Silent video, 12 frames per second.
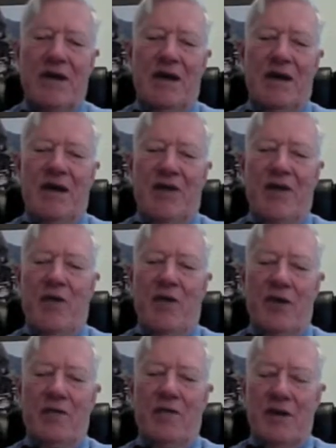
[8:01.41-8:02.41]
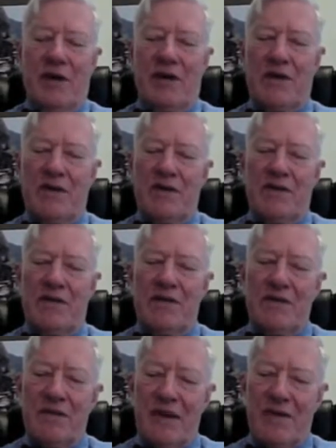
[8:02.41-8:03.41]
that would
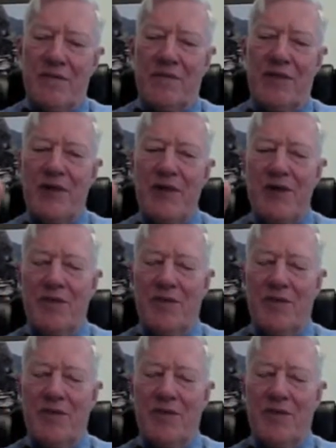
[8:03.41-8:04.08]
help deal